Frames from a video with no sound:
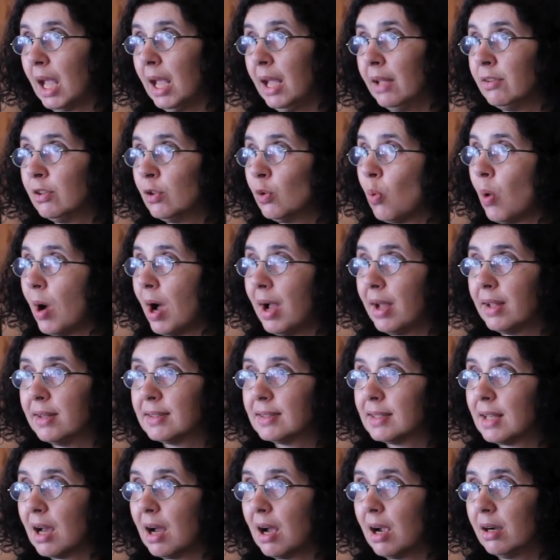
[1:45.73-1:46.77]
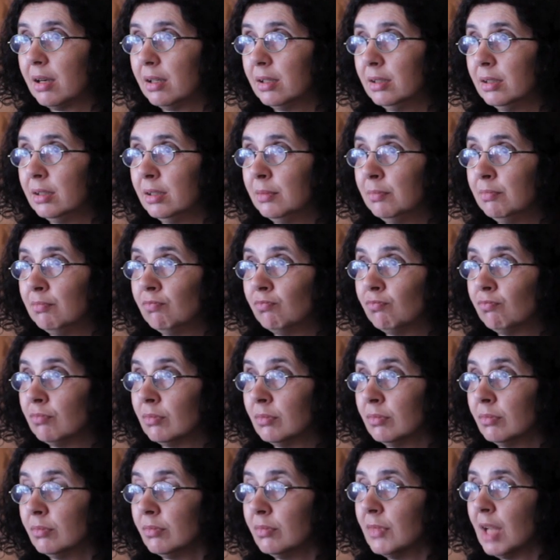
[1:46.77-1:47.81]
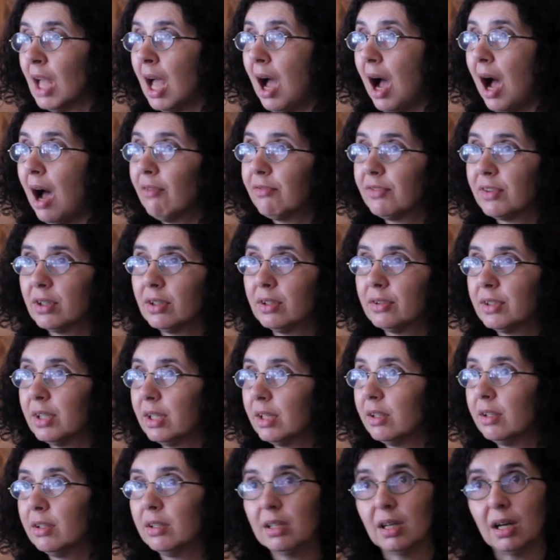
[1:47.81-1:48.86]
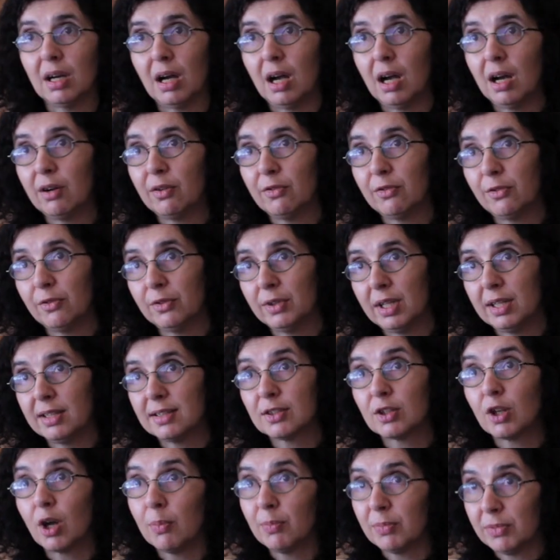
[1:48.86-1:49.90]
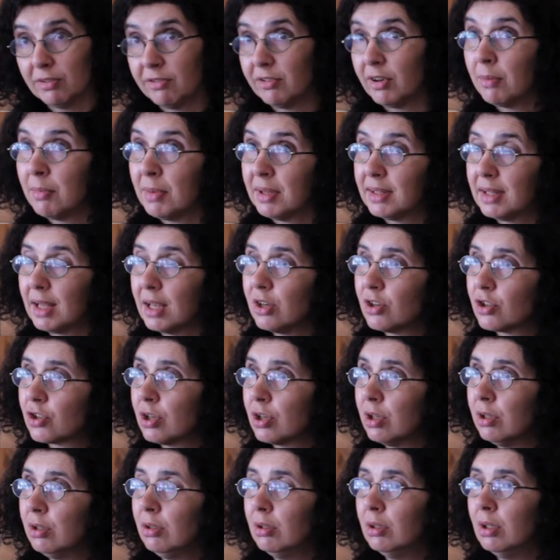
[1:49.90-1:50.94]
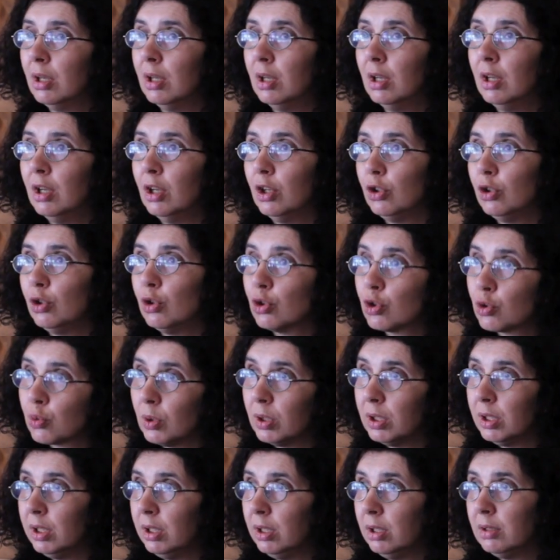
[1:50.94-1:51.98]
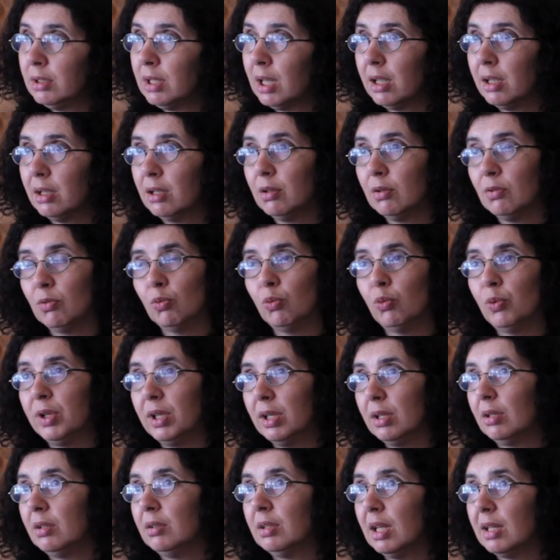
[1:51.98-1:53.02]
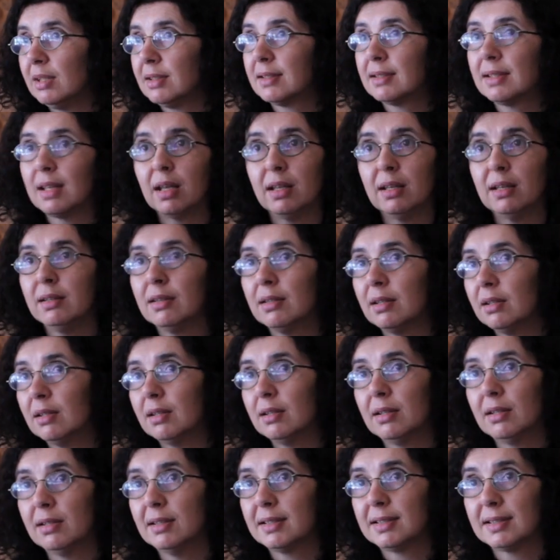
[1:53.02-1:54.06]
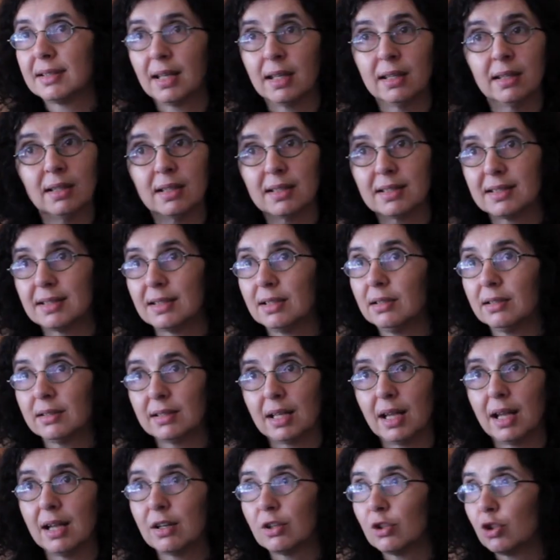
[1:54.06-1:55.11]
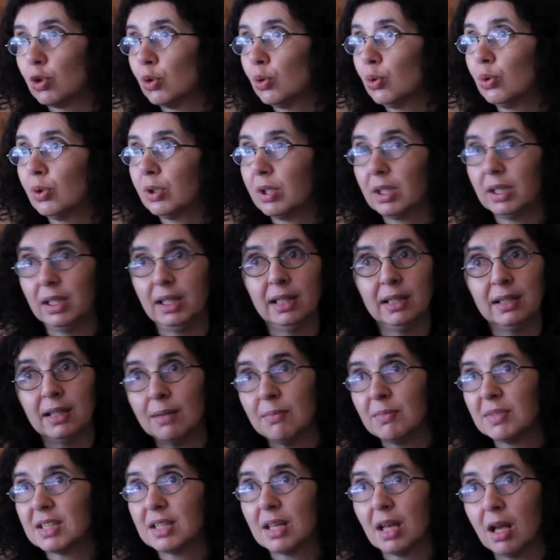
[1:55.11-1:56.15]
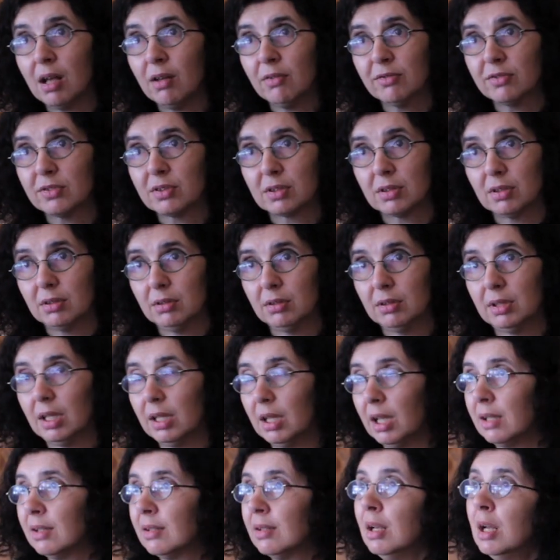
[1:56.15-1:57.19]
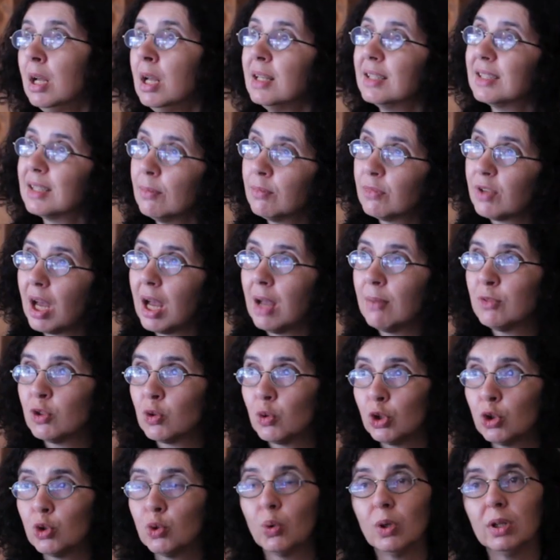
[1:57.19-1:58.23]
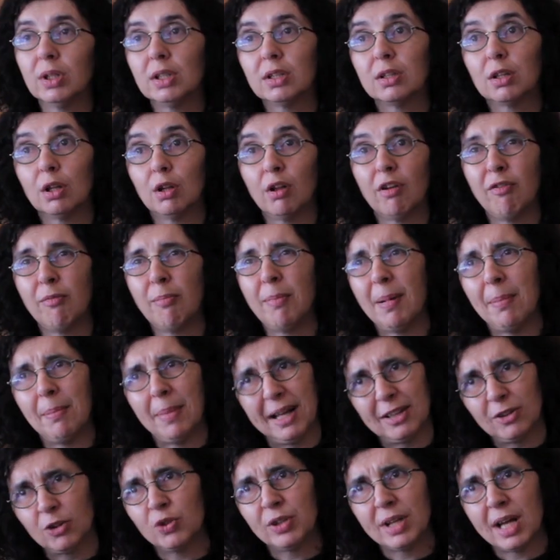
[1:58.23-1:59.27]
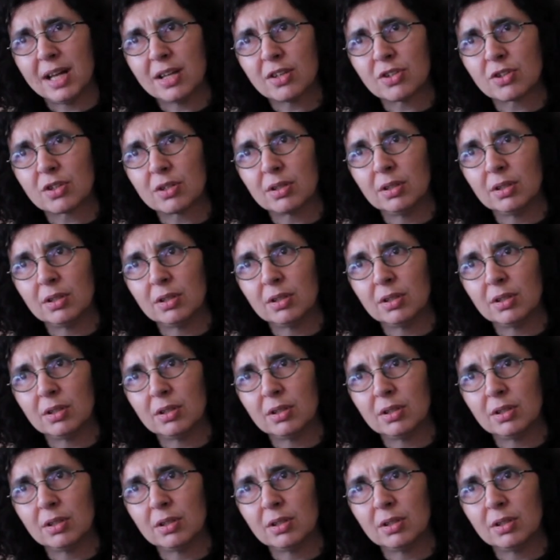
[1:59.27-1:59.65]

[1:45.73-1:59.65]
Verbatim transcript: and the wines are, um, after they, are, they stop the fermentation, usually they, we, they stay in the stainless steel tank to clean themselves. And sometimes we do a little of batonnage